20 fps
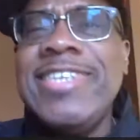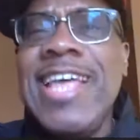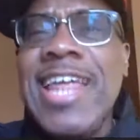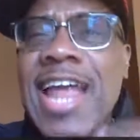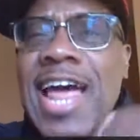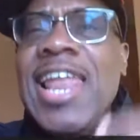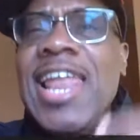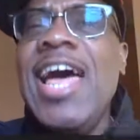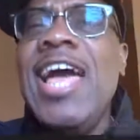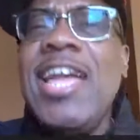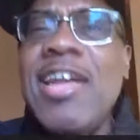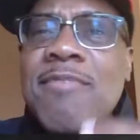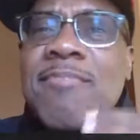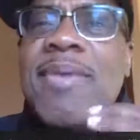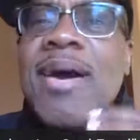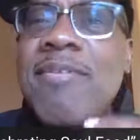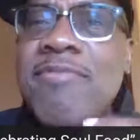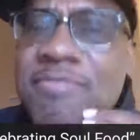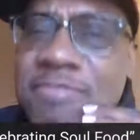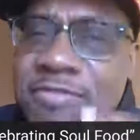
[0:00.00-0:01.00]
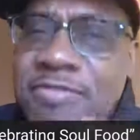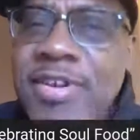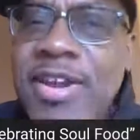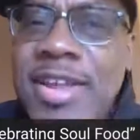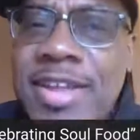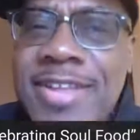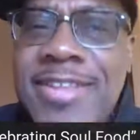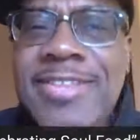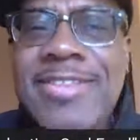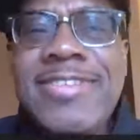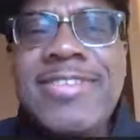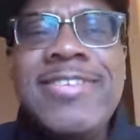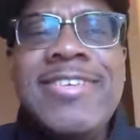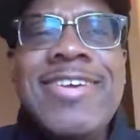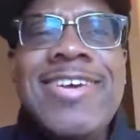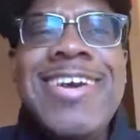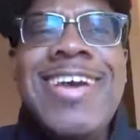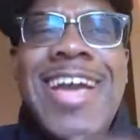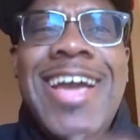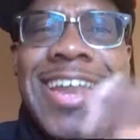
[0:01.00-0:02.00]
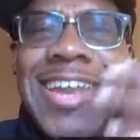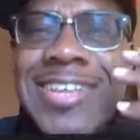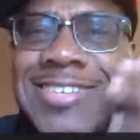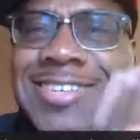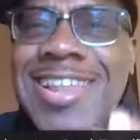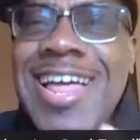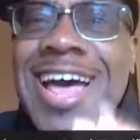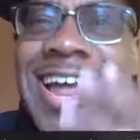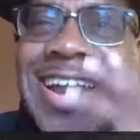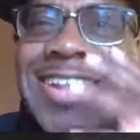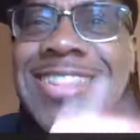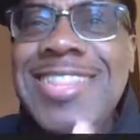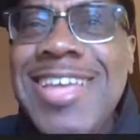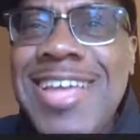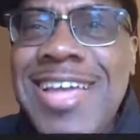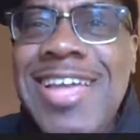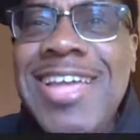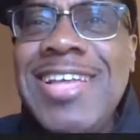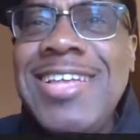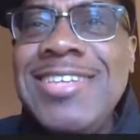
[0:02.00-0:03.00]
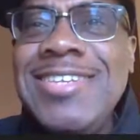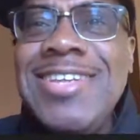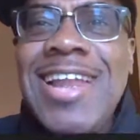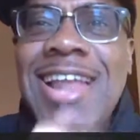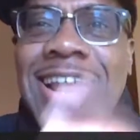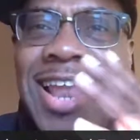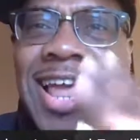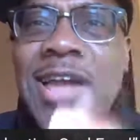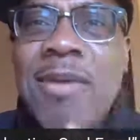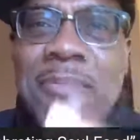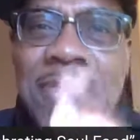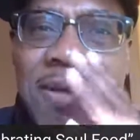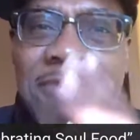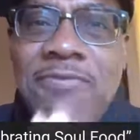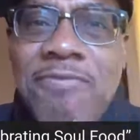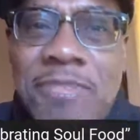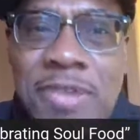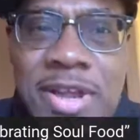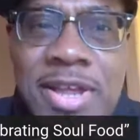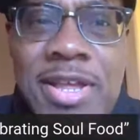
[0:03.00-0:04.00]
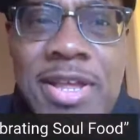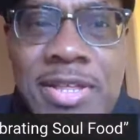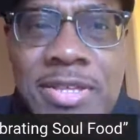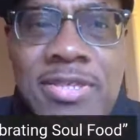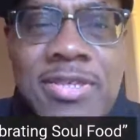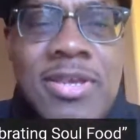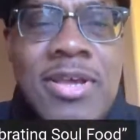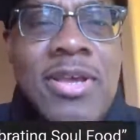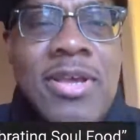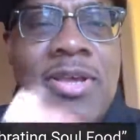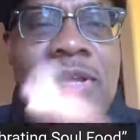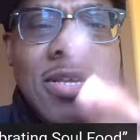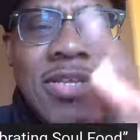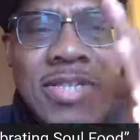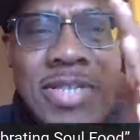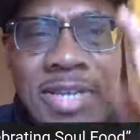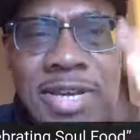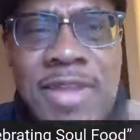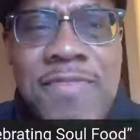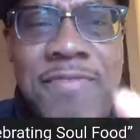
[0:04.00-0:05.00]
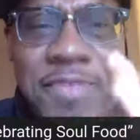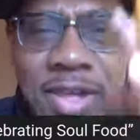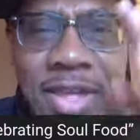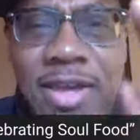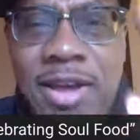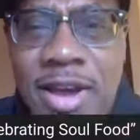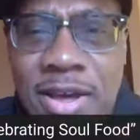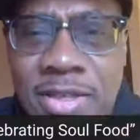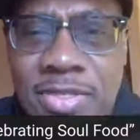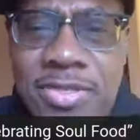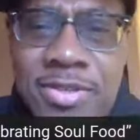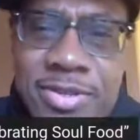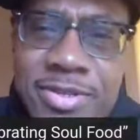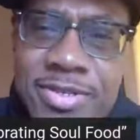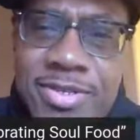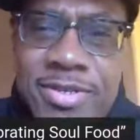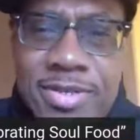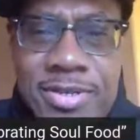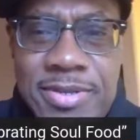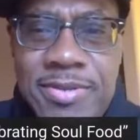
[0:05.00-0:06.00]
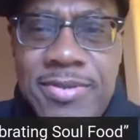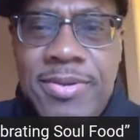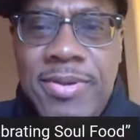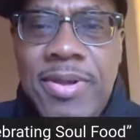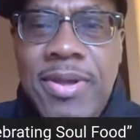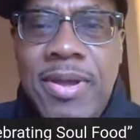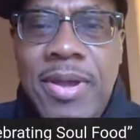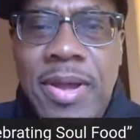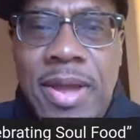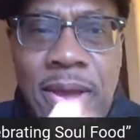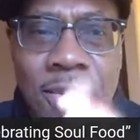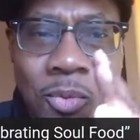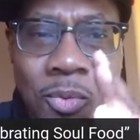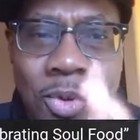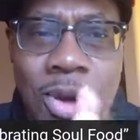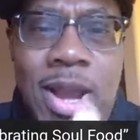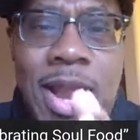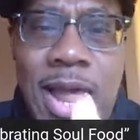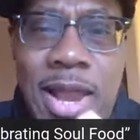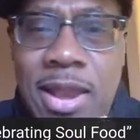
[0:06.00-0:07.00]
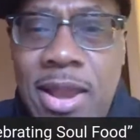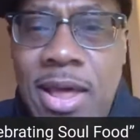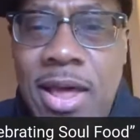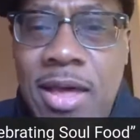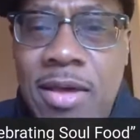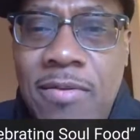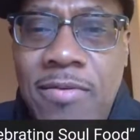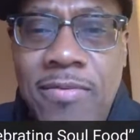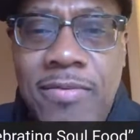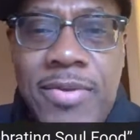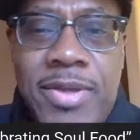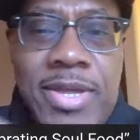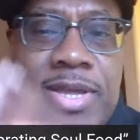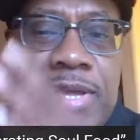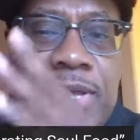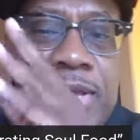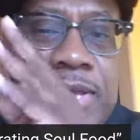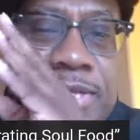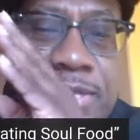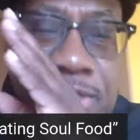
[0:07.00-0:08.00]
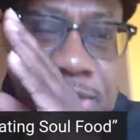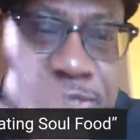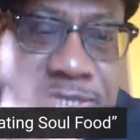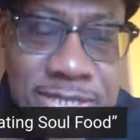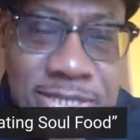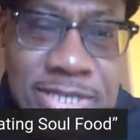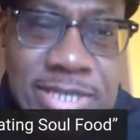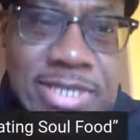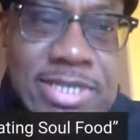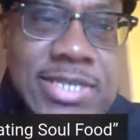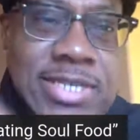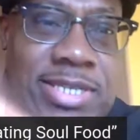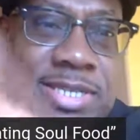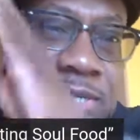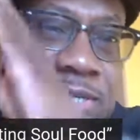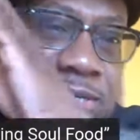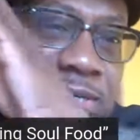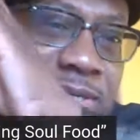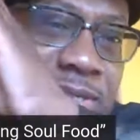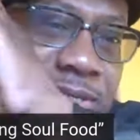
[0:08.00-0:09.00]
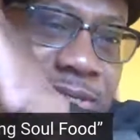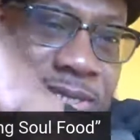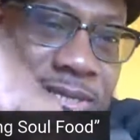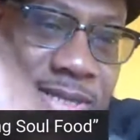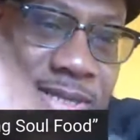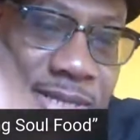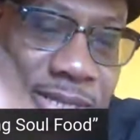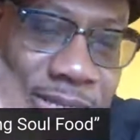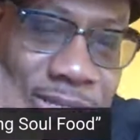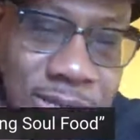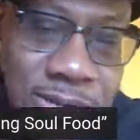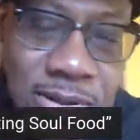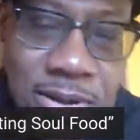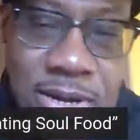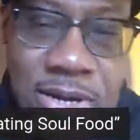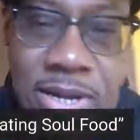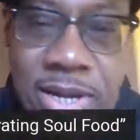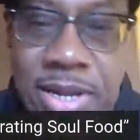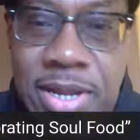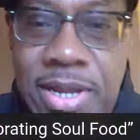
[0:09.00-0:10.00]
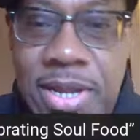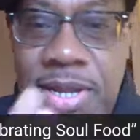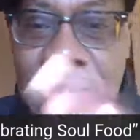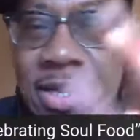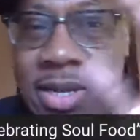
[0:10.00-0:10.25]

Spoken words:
that I like in my friends. And it's a lot of things that I like my friends' significant others. What I love is Sister Lonnie